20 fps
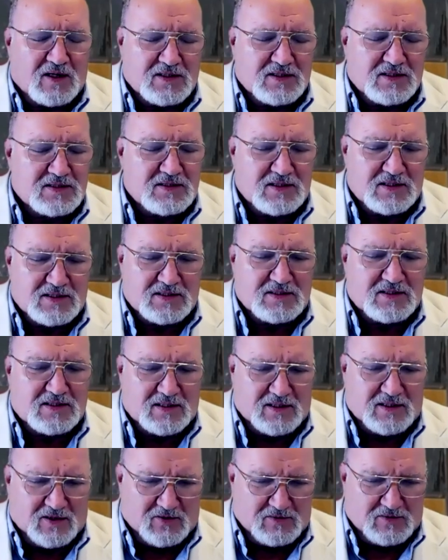just,
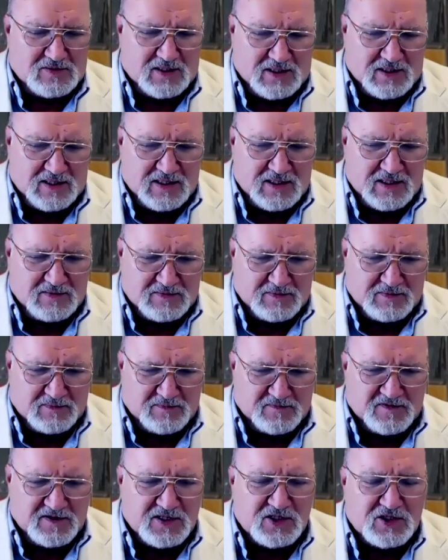you know,
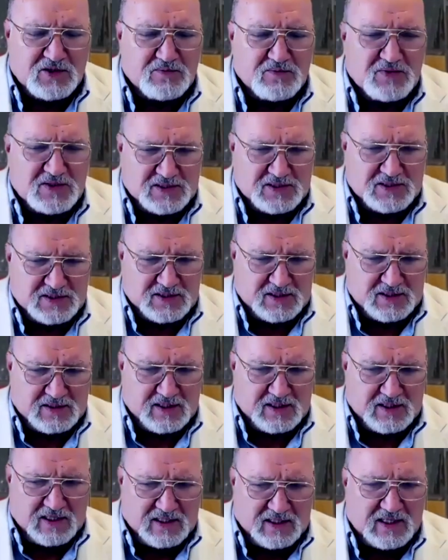finish your business
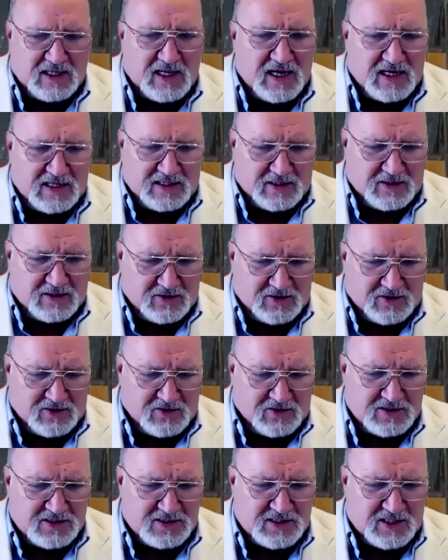and get out of here, you
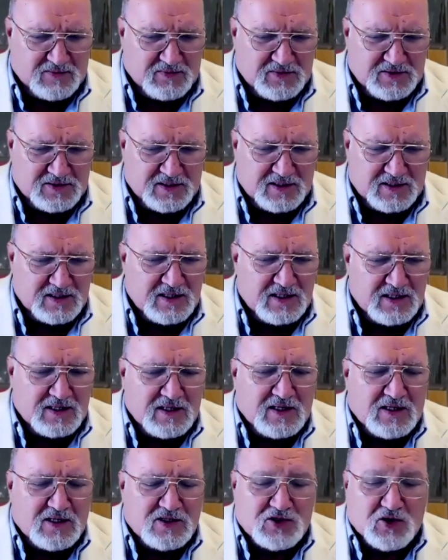know, this type of thing.
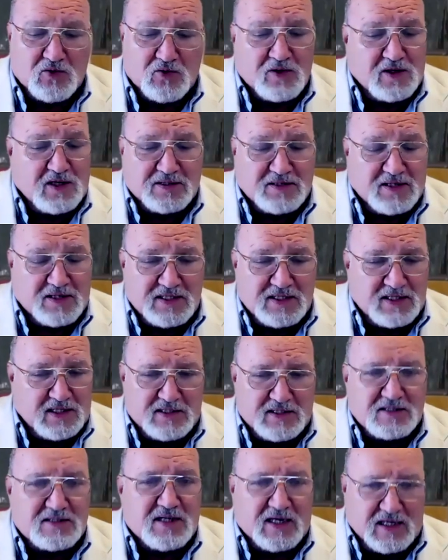So they
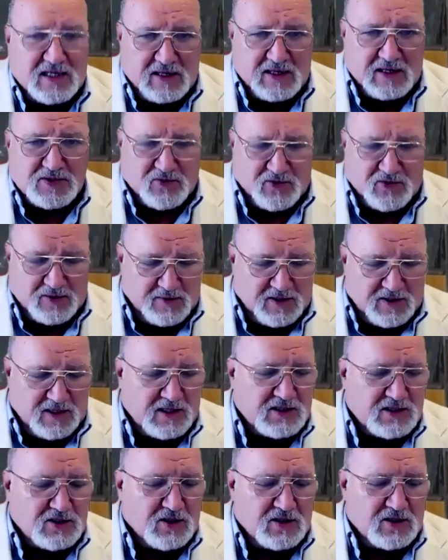didn't. They kept screaming at
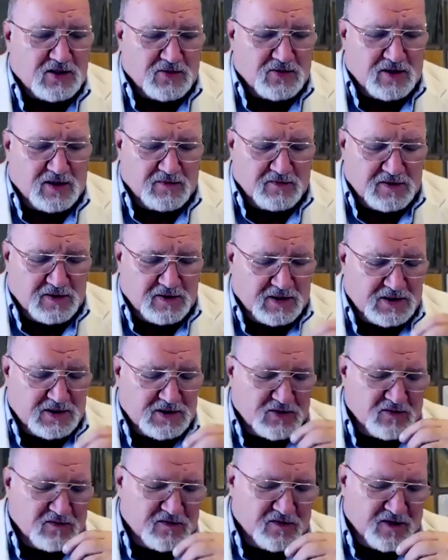each other and everything.
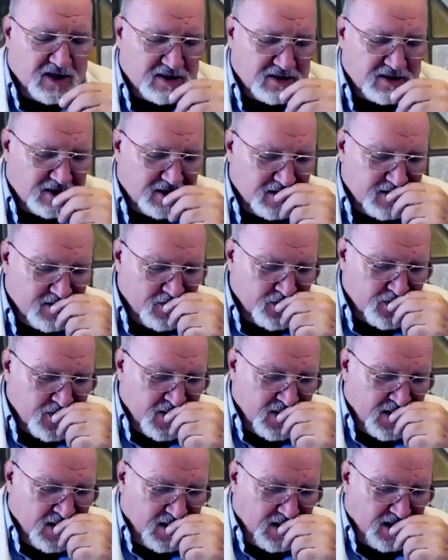So finally,
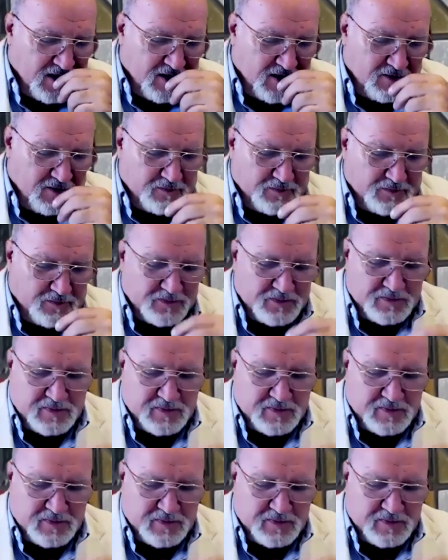CW